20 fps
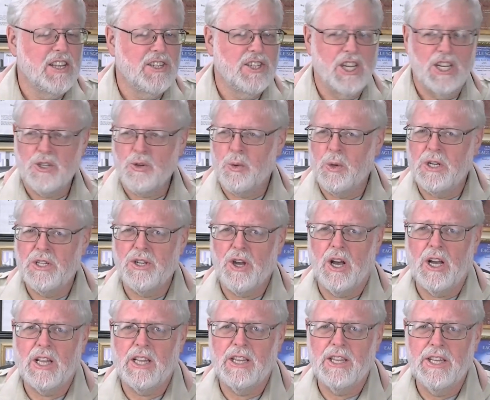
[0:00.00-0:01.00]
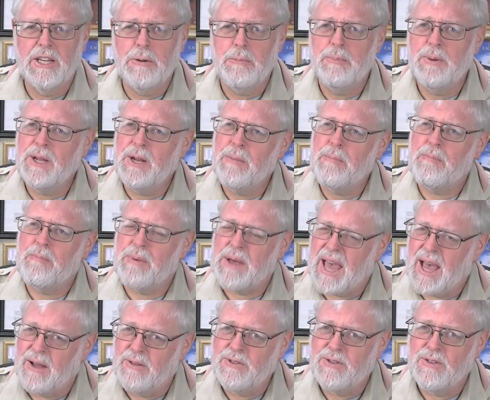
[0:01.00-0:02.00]
Just want to talk a little bit
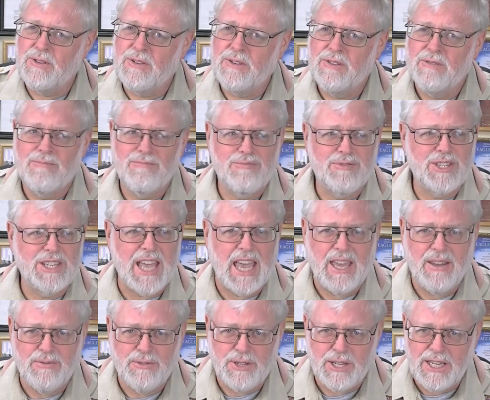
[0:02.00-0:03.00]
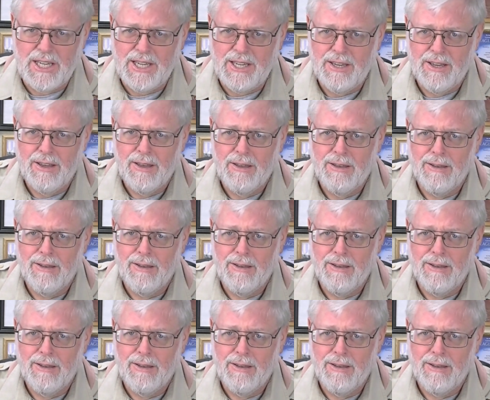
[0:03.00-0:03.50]
about safety.